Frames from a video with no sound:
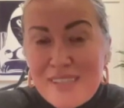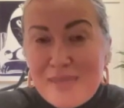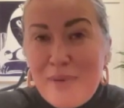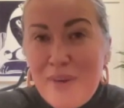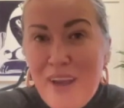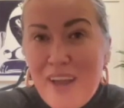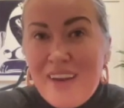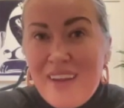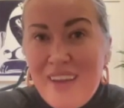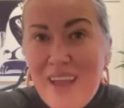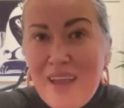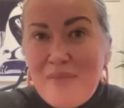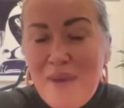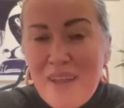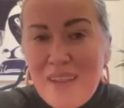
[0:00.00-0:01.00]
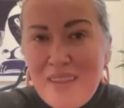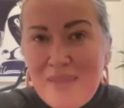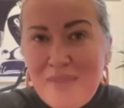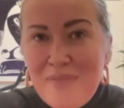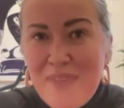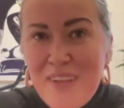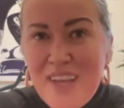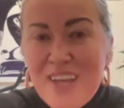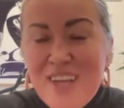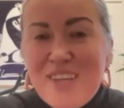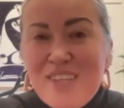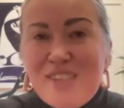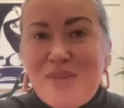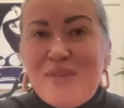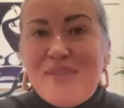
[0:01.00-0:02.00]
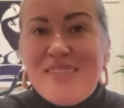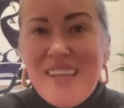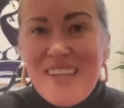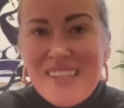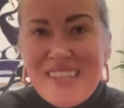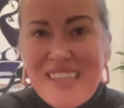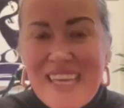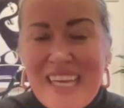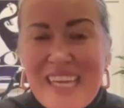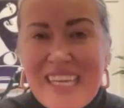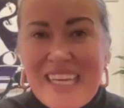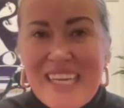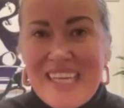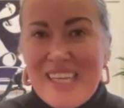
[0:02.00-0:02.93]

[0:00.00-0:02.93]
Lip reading: is about 90K a month. So suddenly,